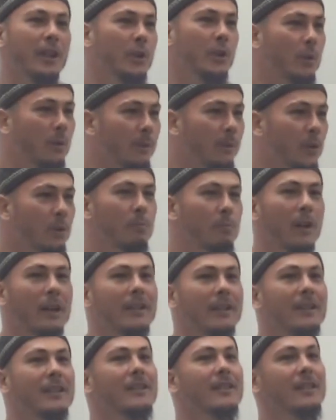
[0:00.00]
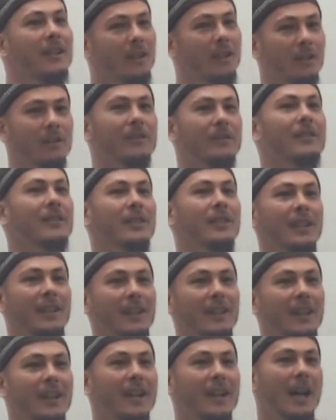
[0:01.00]
I knew a few brothers. So
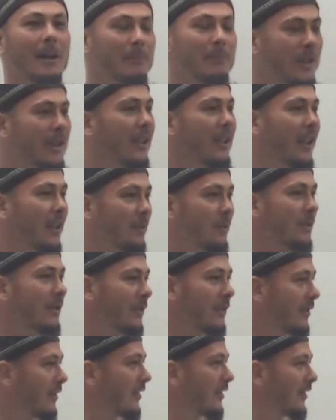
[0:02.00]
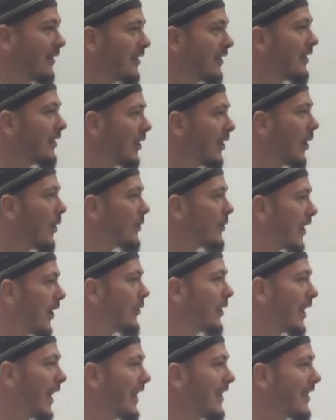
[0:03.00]
alhamdulillah, I was
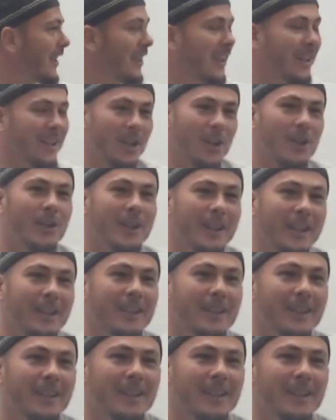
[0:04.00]
okay to let go then.